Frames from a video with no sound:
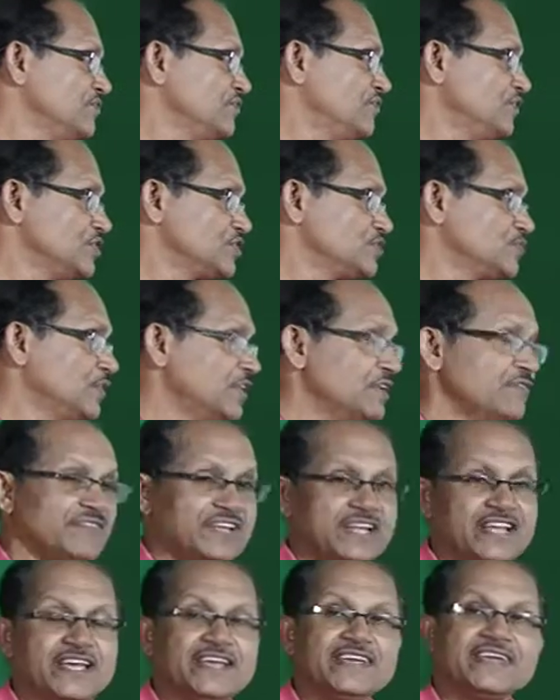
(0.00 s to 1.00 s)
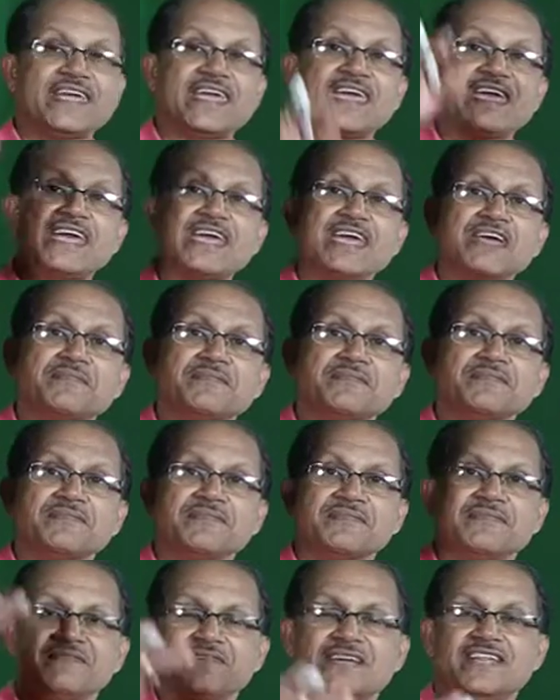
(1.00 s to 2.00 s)
First one, when I came,
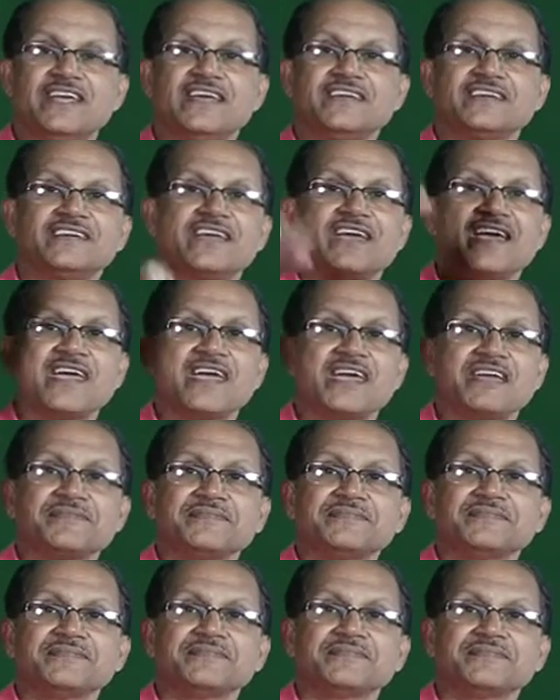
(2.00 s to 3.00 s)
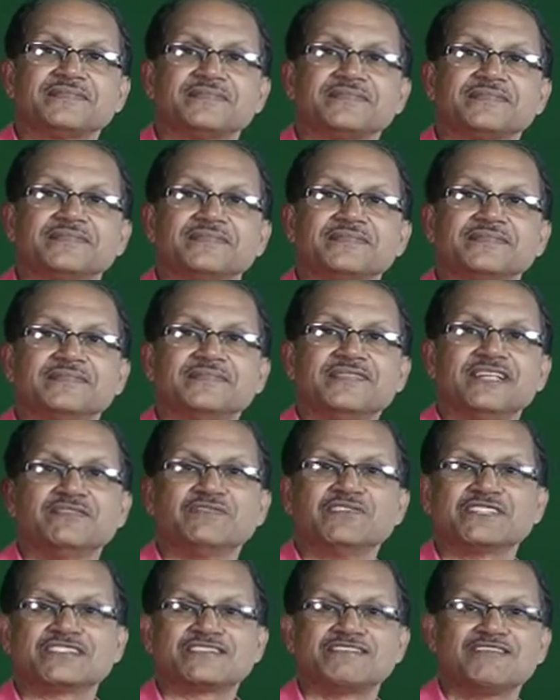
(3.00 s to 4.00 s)
when I came, there
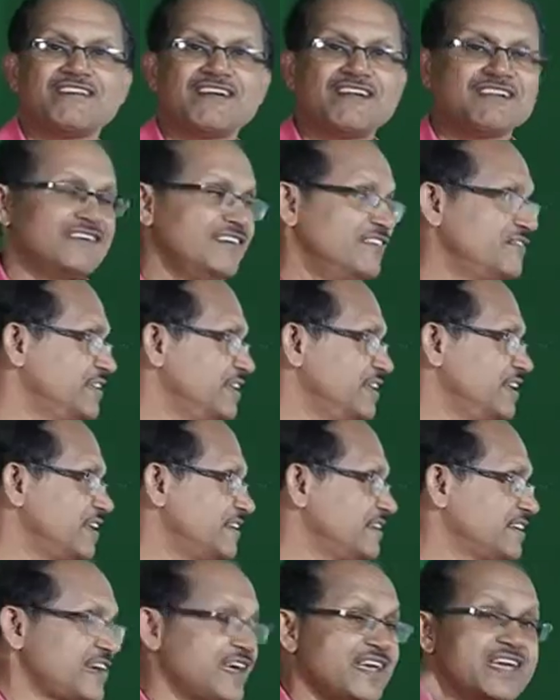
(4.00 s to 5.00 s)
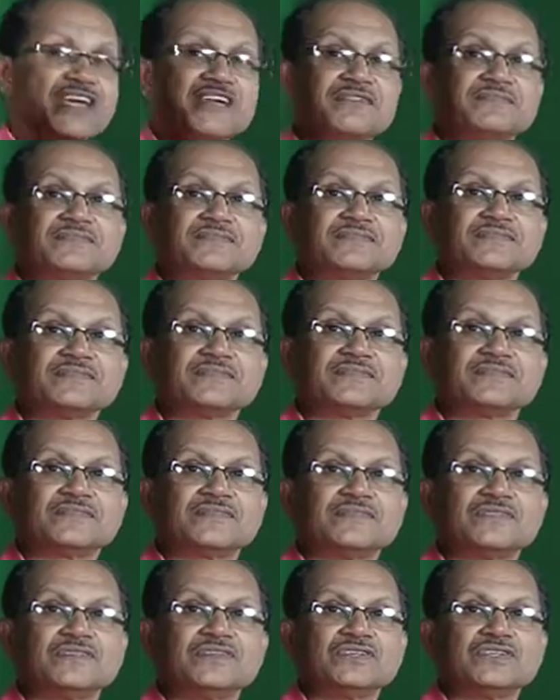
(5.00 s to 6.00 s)
was none. When I came,
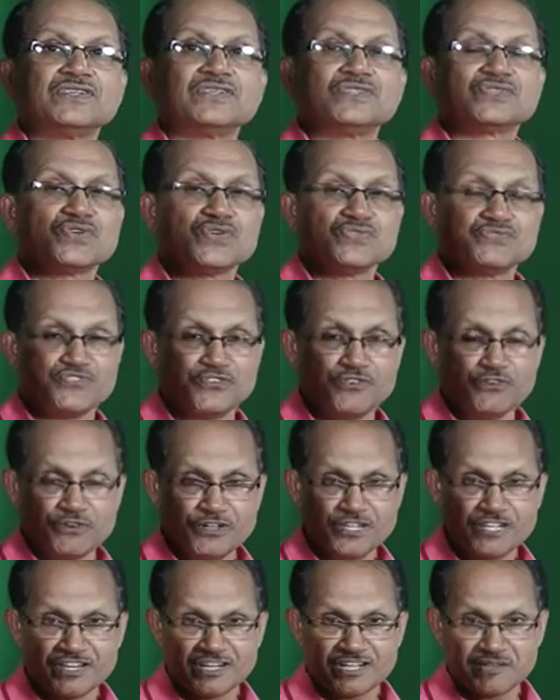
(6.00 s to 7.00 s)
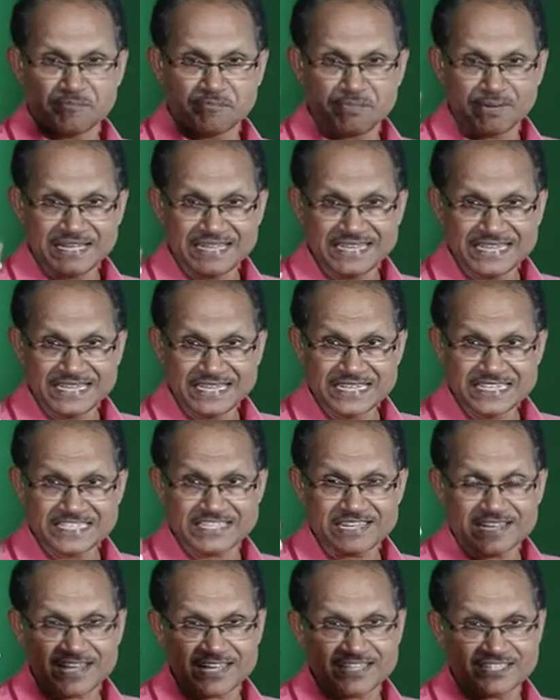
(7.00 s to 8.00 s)
so for
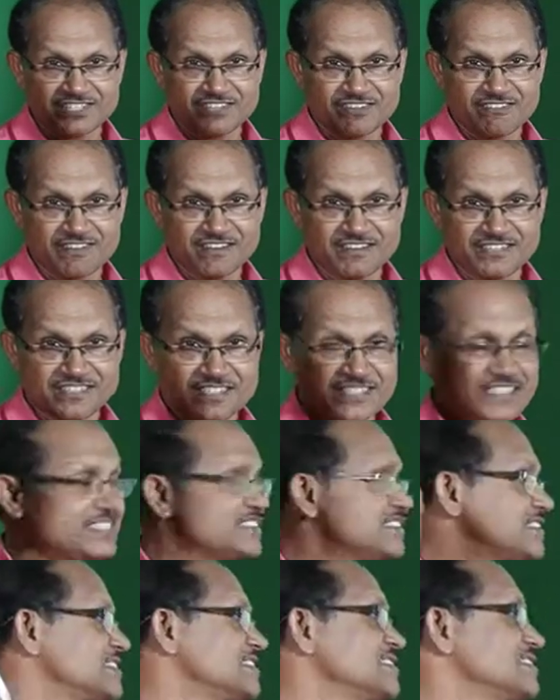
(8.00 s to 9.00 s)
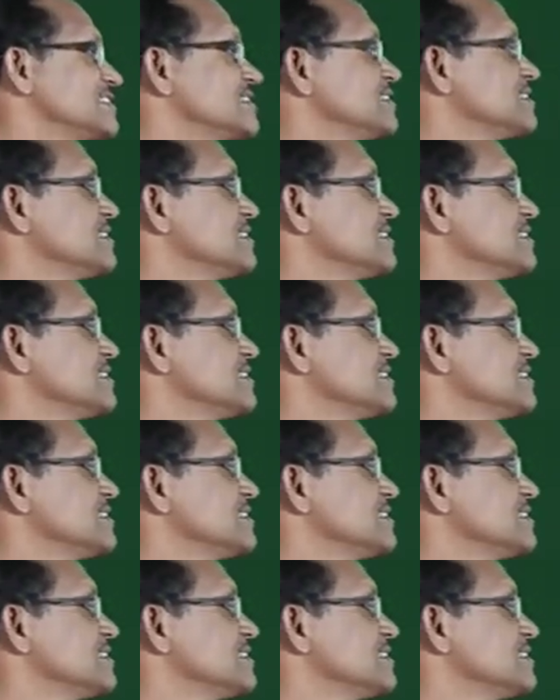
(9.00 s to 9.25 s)
incomplete utterances.